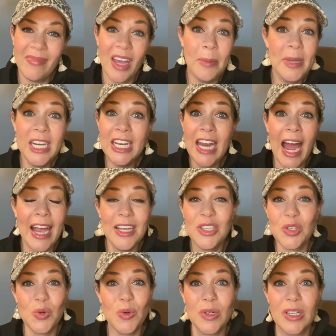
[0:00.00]
I mean, in high
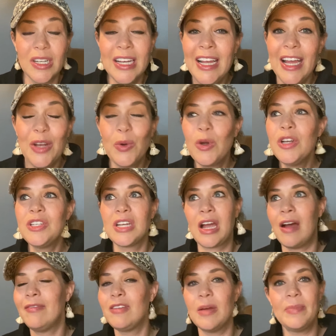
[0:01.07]
school, in order to
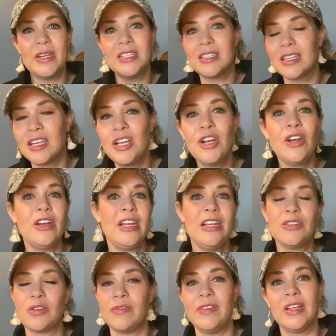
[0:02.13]
cover up
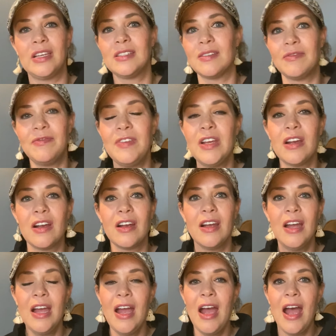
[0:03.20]
insecurities or feelings of fear,
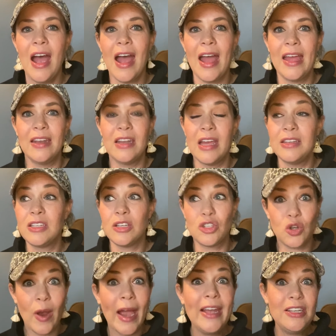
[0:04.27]
and and to
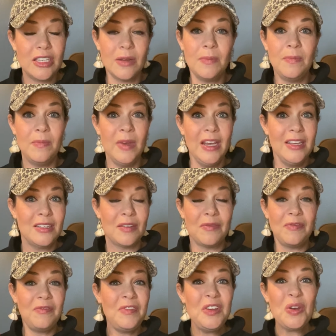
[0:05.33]
try to to
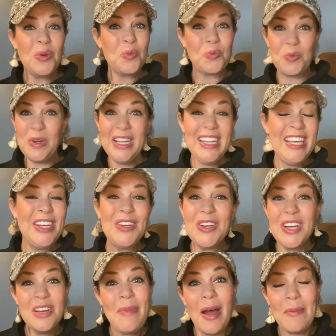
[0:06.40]
feel really
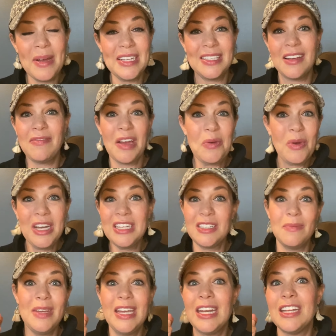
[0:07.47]
good about myself i wanted
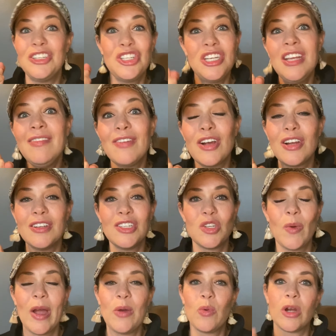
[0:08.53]
to be an achiever and
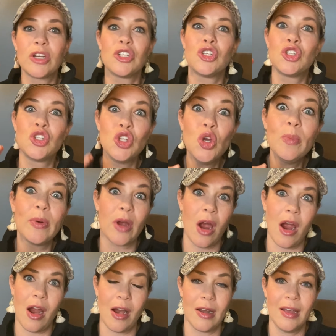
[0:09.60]
so i worked super
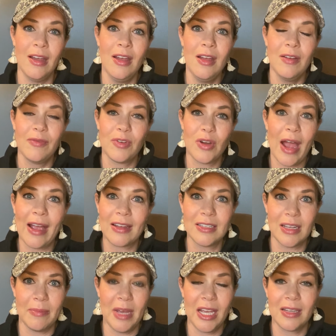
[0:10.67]
hard for
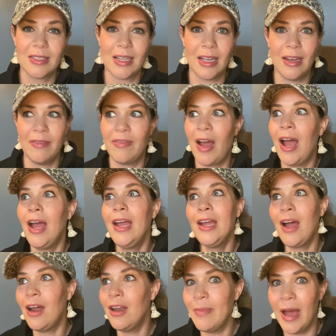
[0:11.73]
academics and if i
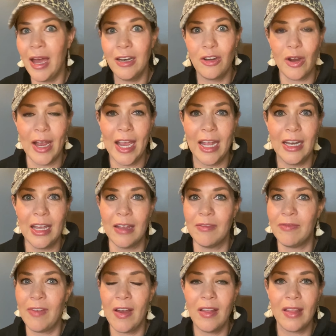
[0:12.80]
got a bad grade it
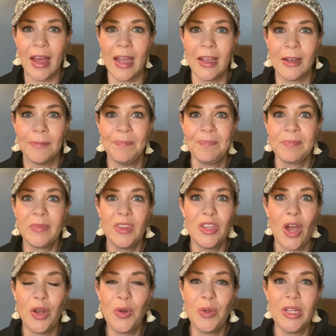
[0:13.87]
felt like
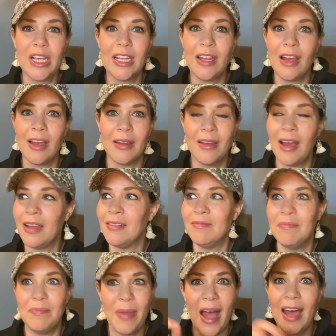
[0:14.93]
not only a, a
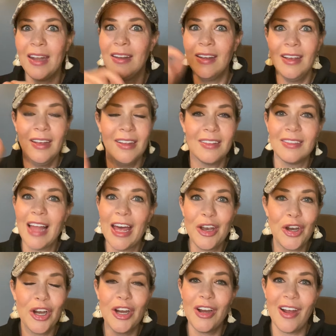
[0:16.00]
bad
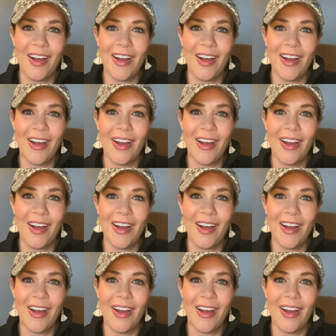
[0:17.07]
letter